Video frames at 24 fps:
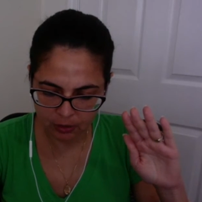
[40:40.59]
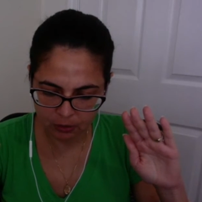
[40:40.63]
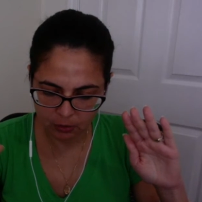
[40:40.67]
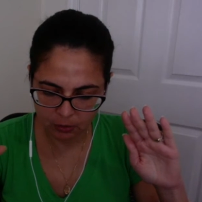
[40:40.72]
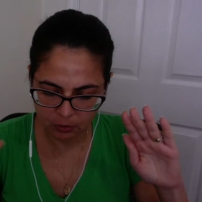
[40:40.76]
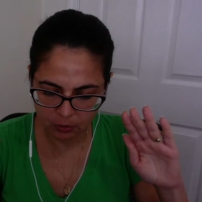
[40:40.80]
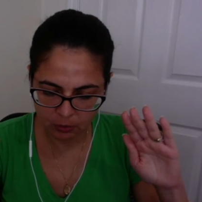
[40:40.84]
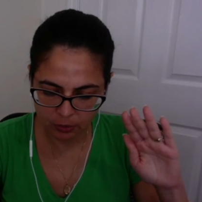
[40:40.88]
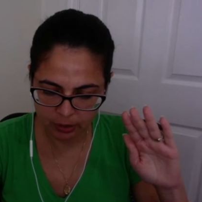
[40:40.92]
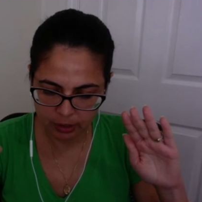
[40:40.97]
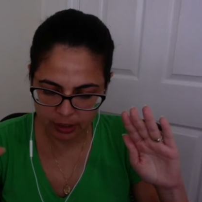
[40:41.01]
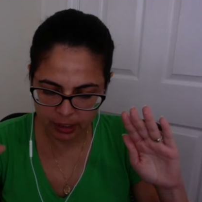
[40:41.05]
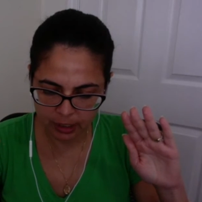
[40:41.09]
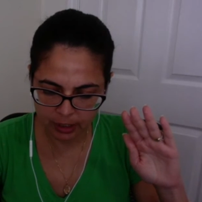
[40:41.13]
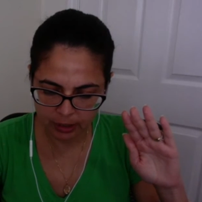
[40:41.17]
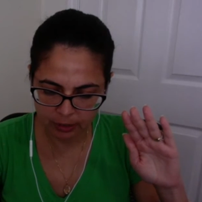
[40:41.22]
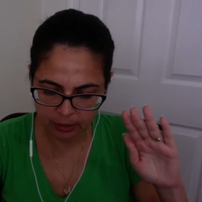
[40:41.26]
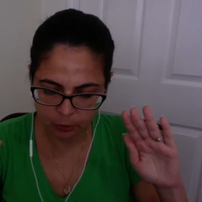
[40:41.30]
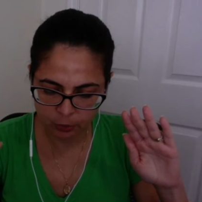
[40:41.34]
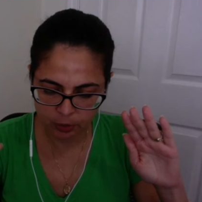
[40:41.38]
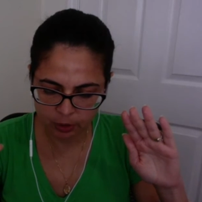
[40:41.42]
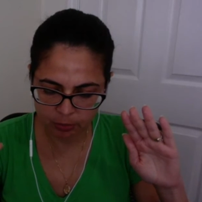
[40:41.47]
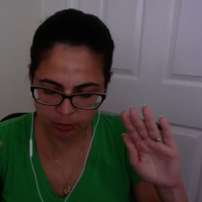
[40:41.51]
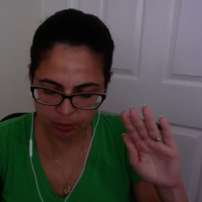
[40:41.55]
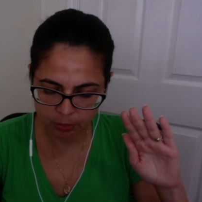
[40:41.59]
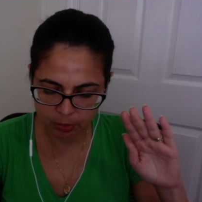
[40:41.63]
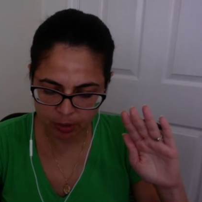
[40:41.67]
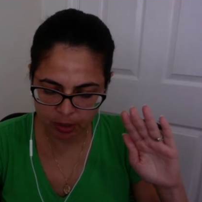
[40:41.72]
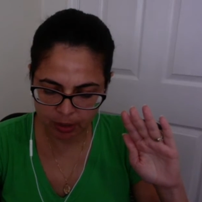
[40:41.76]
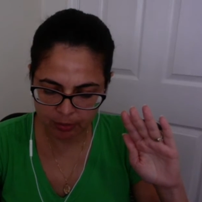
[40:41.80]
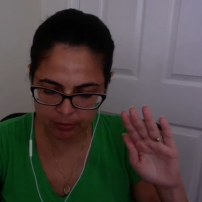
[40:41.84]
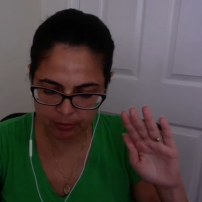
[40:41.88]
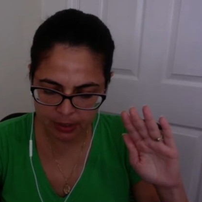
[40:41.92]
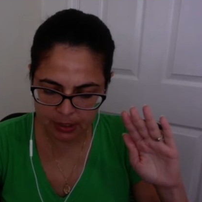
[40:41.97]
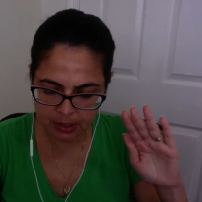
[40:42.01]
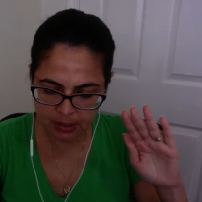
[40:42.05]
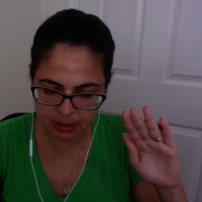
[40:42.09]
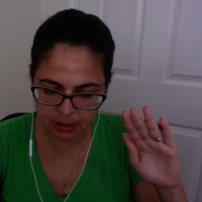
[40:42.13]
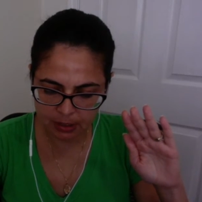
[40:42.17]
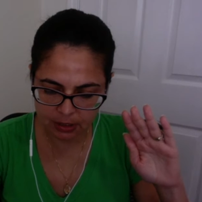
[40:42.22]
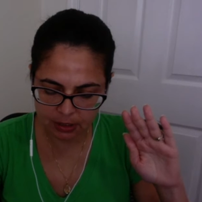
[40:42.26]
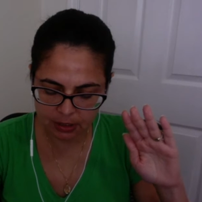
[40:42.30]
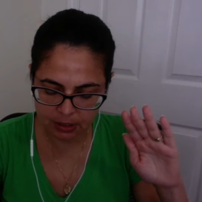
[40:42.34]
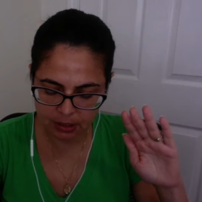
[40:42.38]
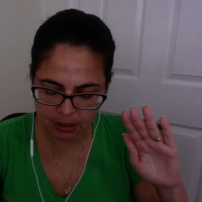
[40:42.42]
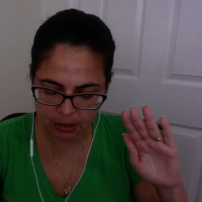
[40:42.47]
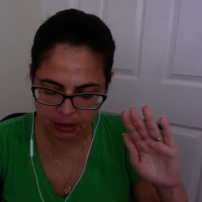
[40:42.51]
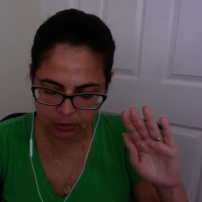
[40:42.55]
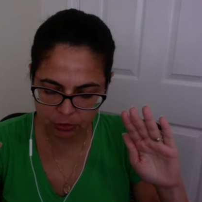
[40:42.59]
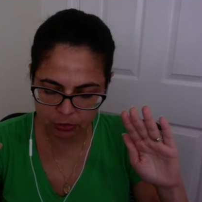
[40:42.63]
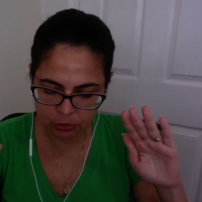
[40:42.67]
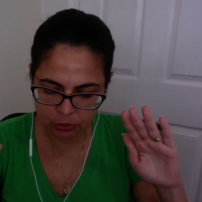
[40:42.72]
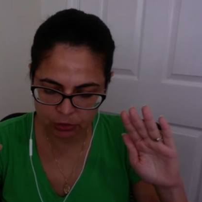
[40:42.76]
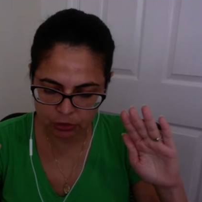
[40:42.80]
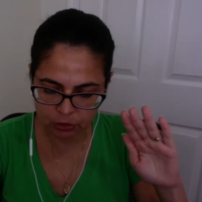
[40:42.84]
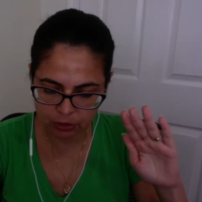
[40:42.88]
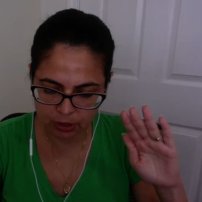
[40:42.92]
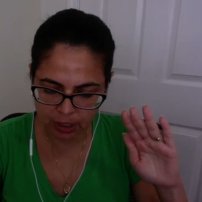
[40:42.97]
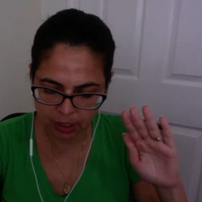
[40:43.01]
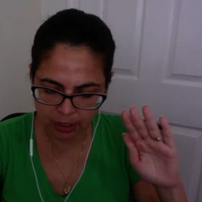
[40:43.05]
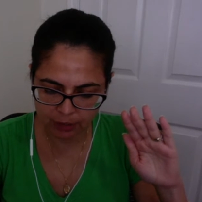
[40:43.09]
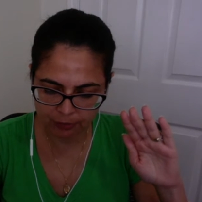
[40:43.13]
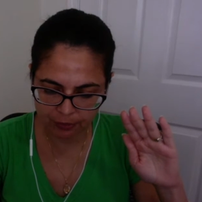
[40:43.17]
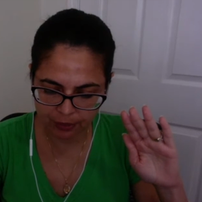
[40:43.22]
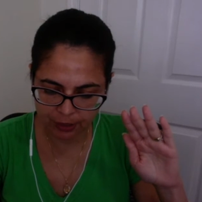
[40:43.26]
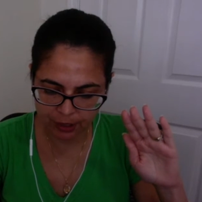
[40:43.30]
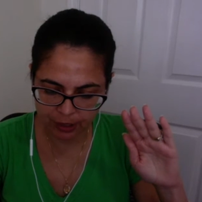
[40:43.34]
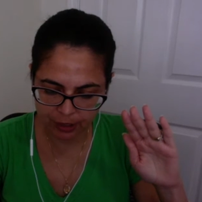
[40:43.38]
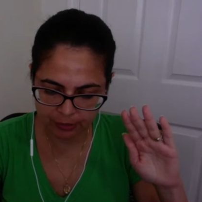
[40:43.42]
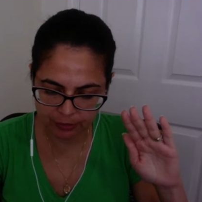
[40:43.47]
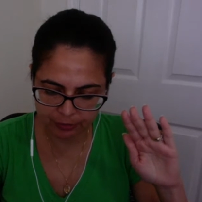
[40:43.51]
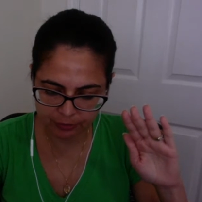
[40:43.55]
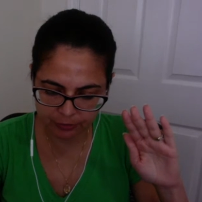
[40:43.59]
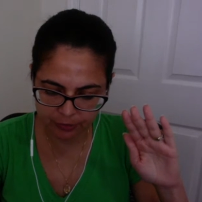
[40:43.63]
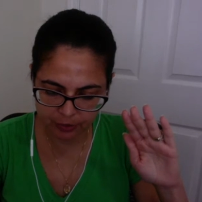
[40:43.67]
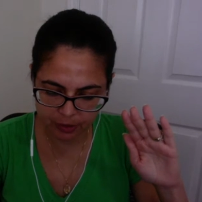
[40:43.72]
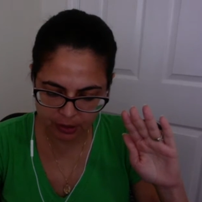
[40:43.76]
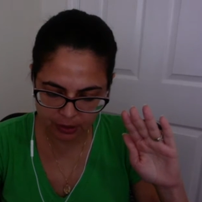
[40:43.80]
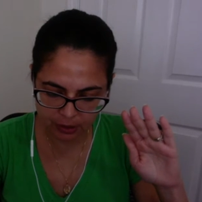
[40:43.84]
What prompted that you should have left?